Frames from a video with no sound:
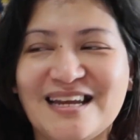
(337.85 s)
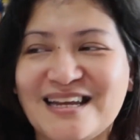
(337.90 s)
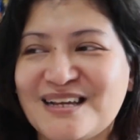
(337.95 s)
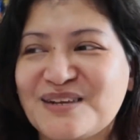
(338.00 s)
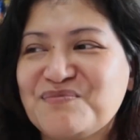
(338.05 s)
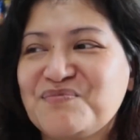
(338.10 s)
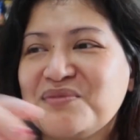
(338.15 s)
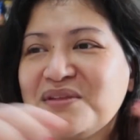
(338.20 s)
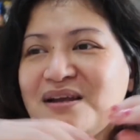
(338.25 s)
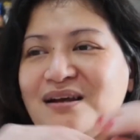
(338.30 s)

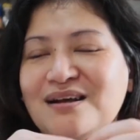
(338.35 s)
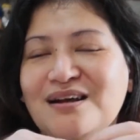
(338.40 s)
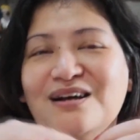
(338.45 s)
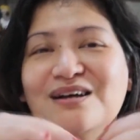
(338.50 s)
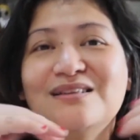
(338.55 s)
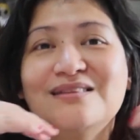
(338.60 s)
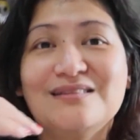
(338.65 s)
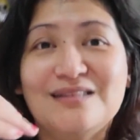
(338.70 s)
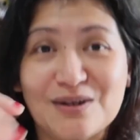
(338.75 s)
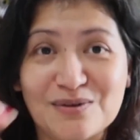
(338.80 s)
Like,
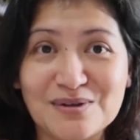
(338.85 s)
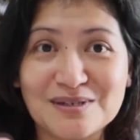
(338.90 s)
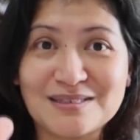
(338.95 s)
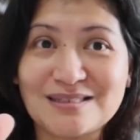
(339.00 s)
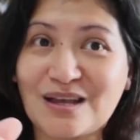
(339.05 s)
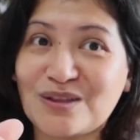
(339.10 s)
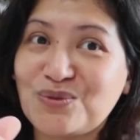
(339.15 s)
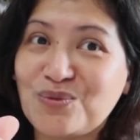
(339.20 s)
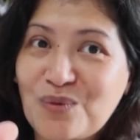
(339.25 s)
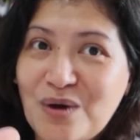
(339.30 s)
there
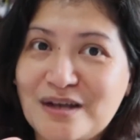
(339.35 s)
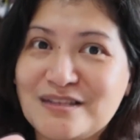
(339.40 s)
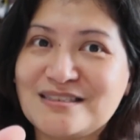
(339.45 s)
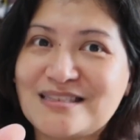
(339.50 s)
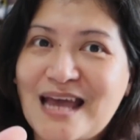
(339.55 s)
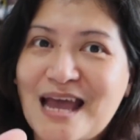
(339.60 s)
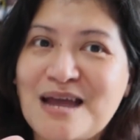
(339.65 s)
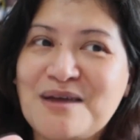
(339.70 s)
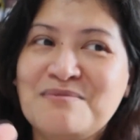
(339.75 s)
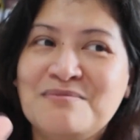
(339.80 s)
was that
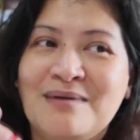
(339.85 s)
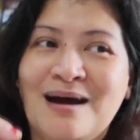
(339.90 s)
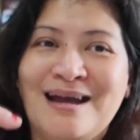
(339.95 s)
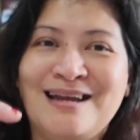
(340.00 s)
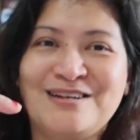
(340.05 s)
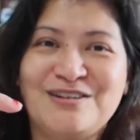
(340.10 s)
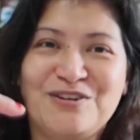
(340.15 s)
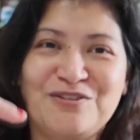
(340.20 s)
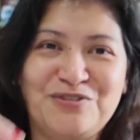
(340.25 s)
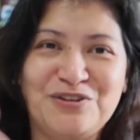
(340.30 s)
one time
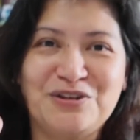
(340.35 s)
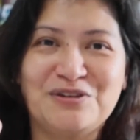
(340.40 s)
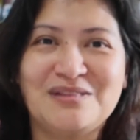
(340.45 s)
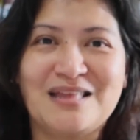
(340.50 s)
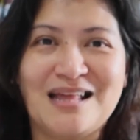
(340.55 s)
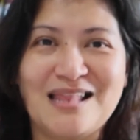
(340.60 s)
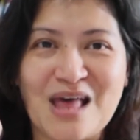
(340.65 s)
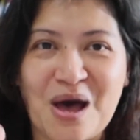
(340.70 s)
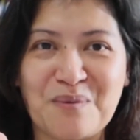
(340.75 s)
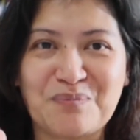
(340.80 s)
I
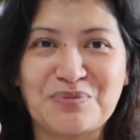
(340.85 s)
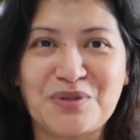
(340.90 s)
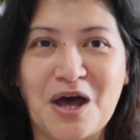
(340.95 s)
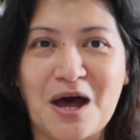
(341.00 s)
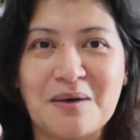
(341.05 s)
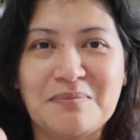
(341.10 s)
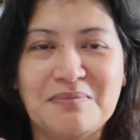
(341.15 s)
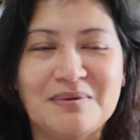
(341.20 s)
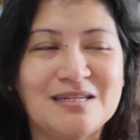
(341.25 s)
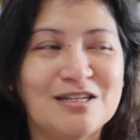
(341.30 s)
reviewed a
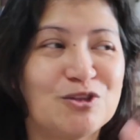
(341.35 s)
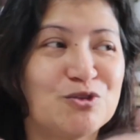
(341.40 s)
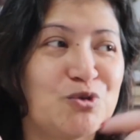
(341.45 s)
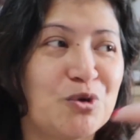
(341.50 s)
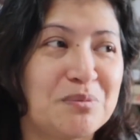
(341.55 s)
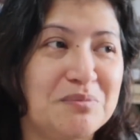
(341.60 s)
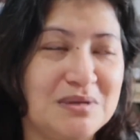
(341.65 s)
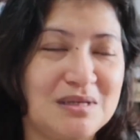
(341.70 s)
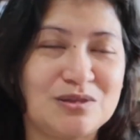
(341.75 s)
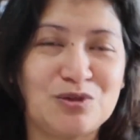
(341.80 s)
laptop and it
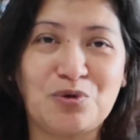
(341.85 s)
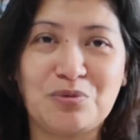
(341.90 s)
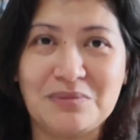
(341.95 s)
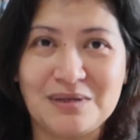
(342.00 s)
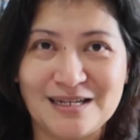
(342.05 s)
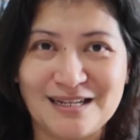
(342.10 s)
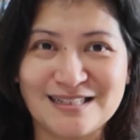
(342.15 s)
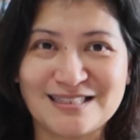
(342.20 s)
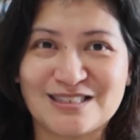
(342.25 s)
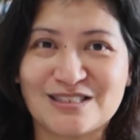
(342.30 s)
took me two
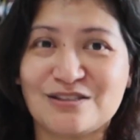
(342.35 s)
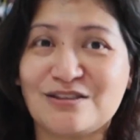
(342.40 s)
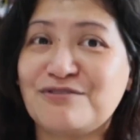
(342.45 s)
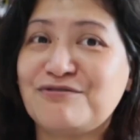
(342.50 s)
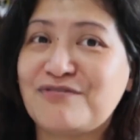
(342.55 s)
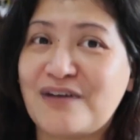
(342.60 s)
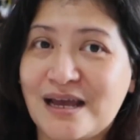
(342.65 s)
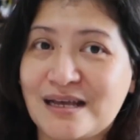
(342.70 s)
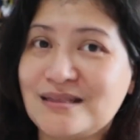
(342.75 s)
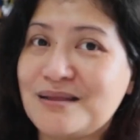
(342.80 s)
minutes to
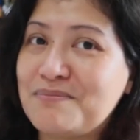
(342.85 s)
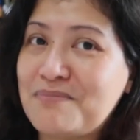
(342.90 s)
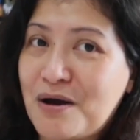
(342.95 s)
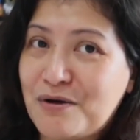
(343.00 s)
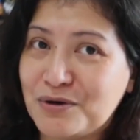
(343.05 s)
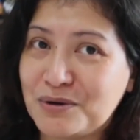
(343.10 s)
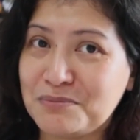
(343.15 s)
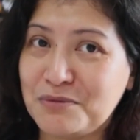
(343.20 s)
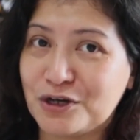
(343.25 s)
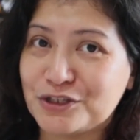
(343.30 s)
find the
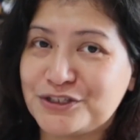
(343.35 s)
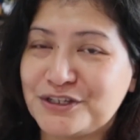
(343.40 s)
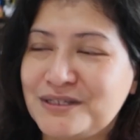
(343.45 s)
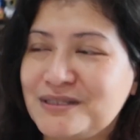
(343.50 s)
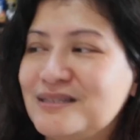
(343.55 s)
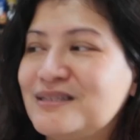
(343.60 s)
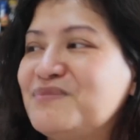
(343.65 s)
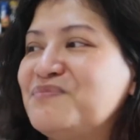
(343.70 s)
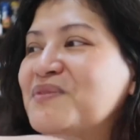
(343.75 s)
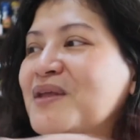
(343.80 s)
power
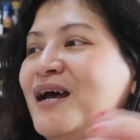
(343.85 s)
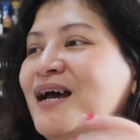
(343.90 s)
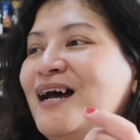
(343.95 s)
button.